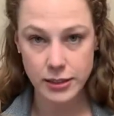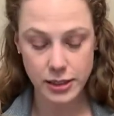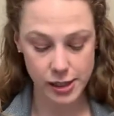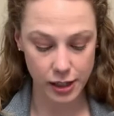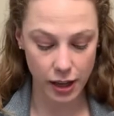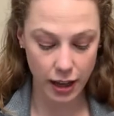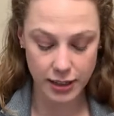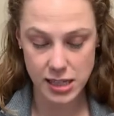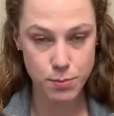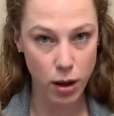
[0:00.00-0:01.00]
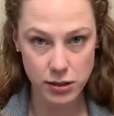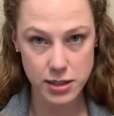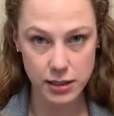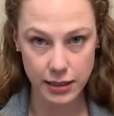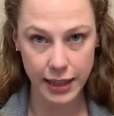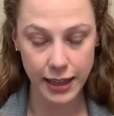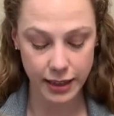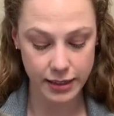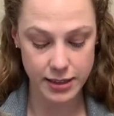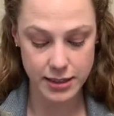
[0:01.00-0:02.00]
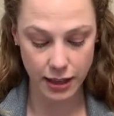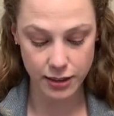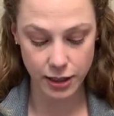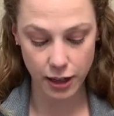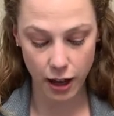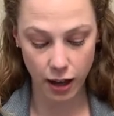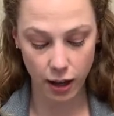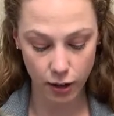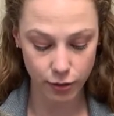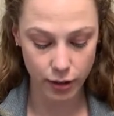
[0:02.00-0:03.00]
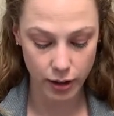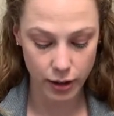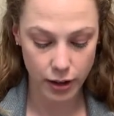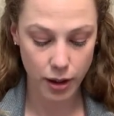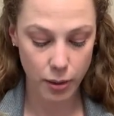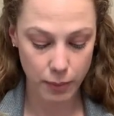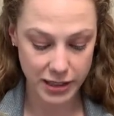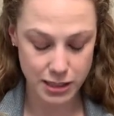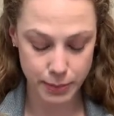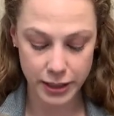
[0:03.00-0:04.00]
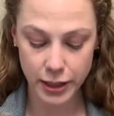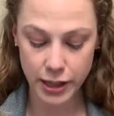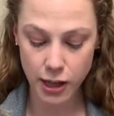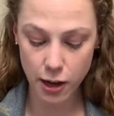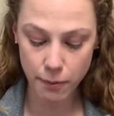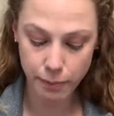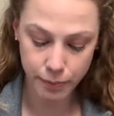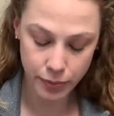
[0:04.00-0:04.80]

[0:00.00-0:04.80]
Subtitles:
to cut a small slit in the center of my spinner here.